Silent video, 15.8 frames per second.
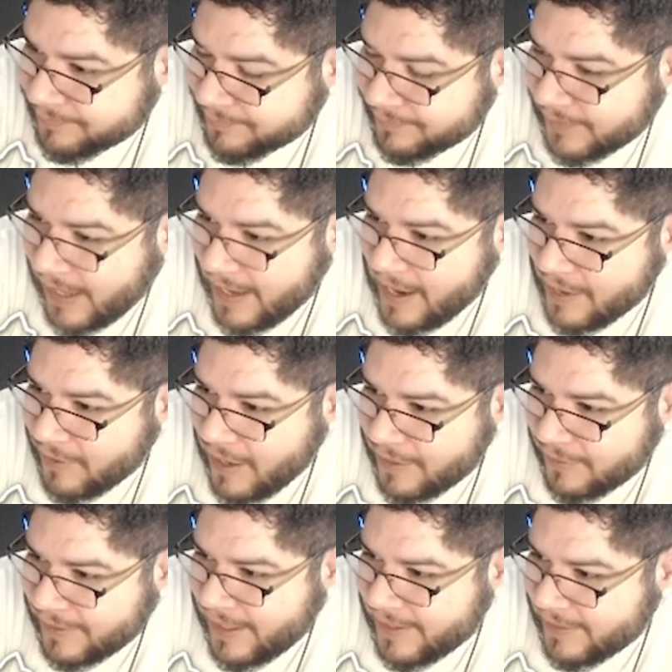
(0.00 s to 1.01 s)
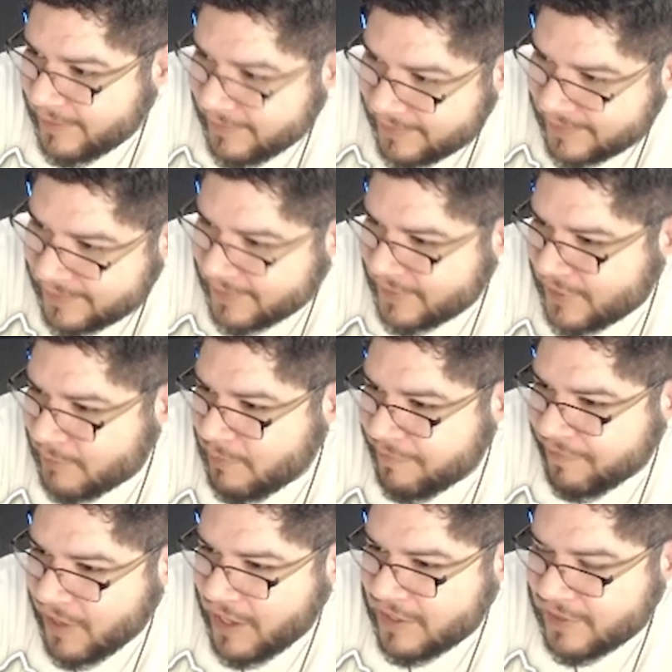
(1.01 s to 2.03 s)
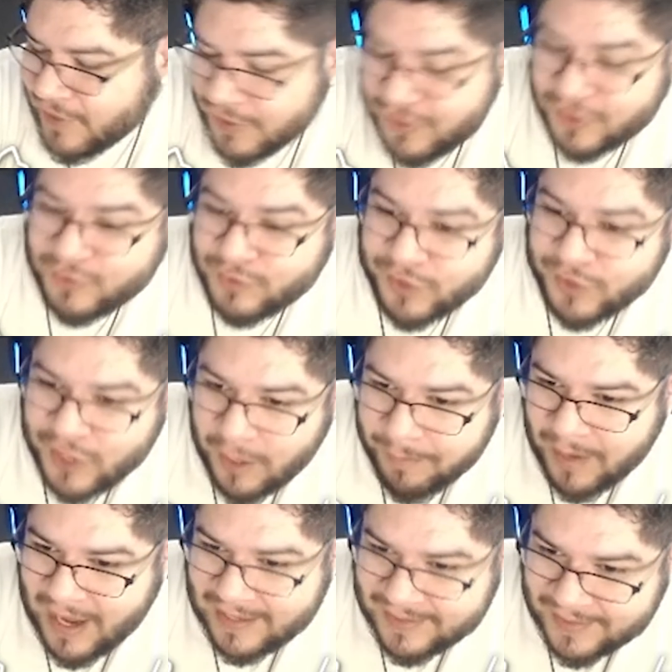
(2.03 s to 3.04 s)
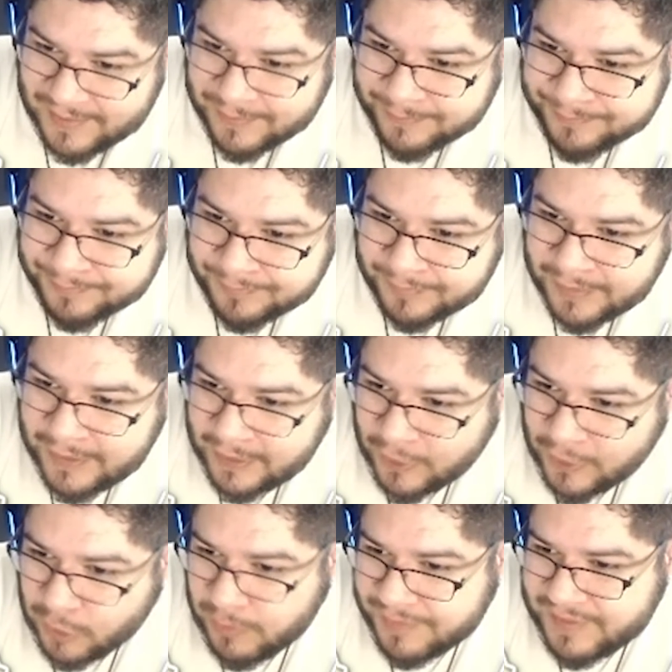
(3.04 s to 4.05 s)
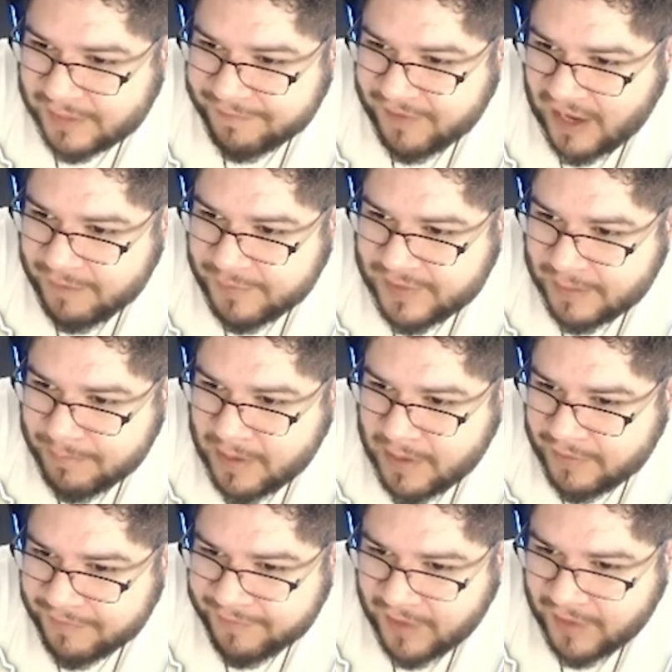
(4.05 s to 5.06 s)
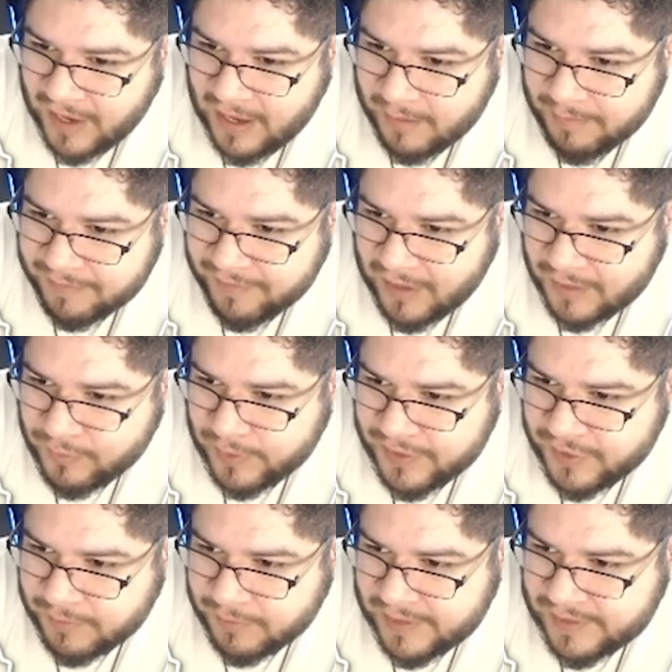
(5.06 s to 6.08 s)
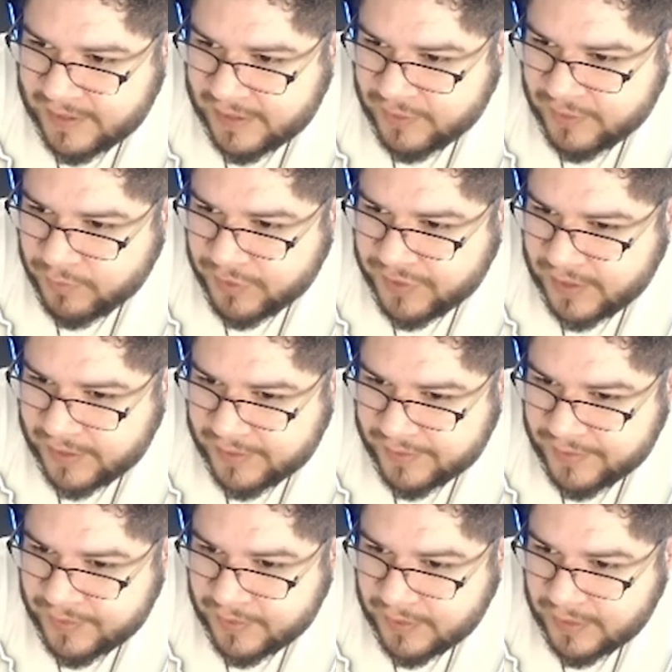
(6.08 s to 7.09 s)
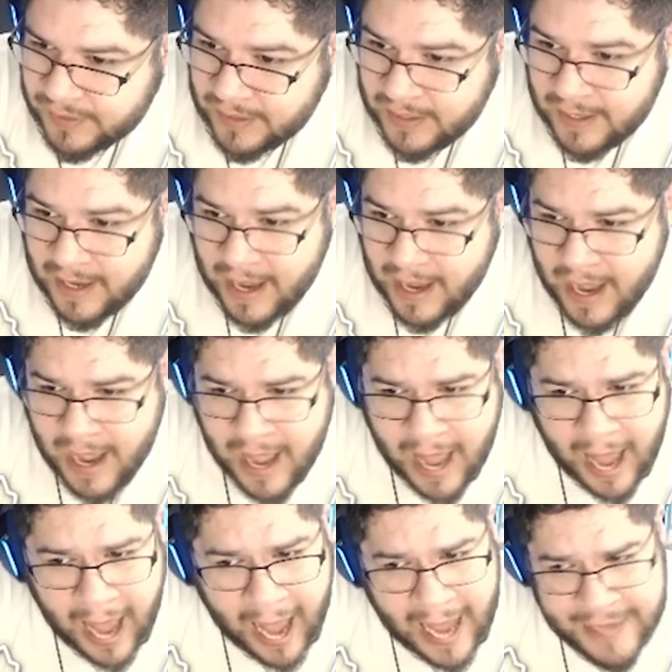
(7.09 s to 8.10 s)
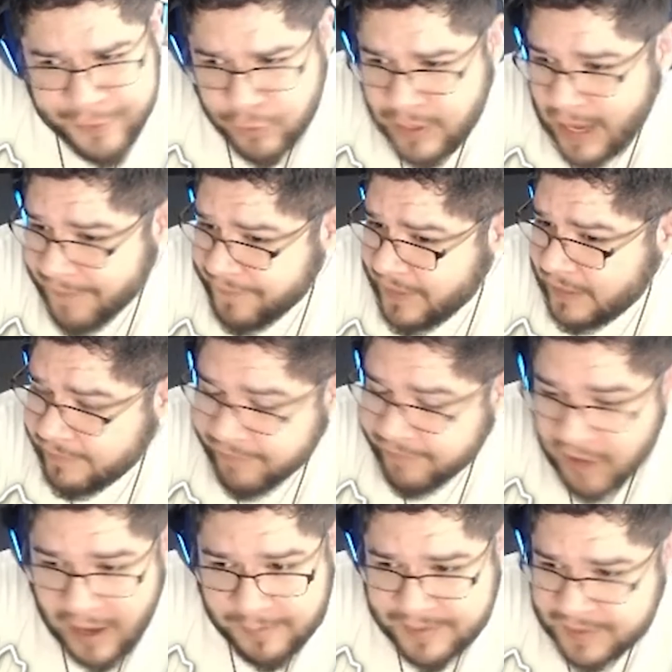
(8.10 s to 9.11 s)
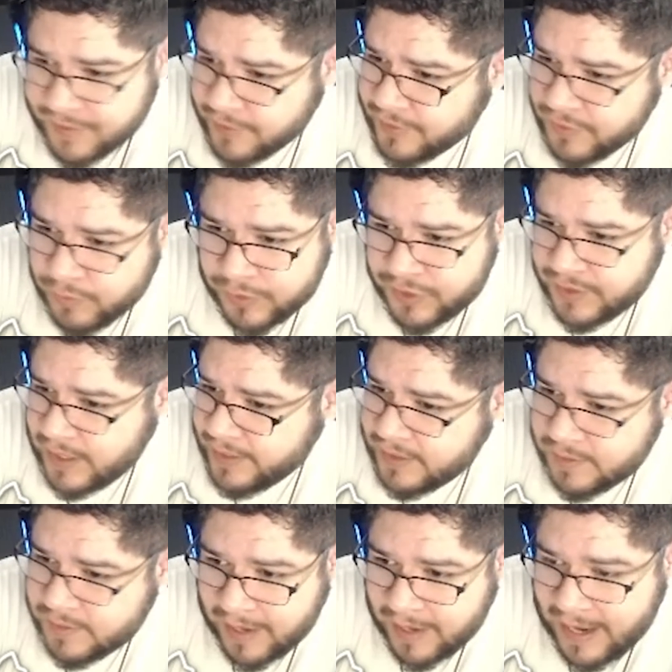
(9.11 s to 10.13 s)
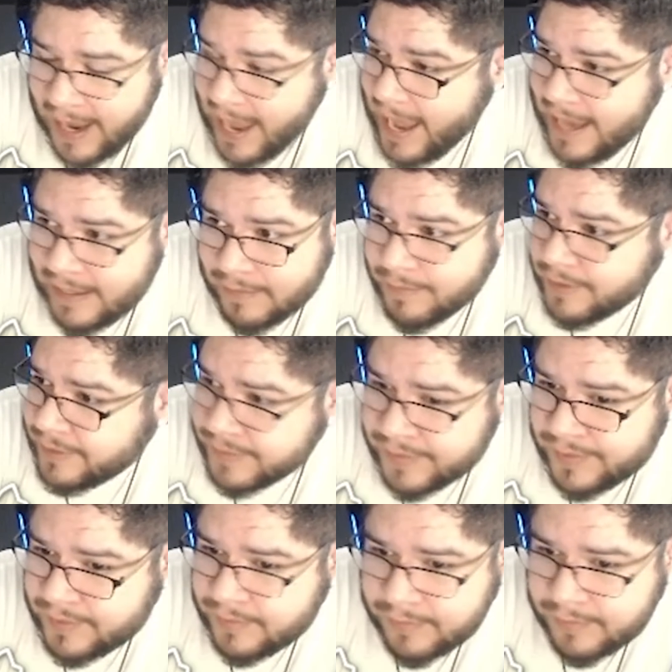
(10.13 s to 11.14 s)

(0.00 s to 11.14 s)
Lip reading: I don't get it. It's gonna be fine as long as you switch out pots. Goomwave's like 5% better than Phob, but Phob's way easier to maintain switch settings. I do not think Phob's easier to switch settings by any means.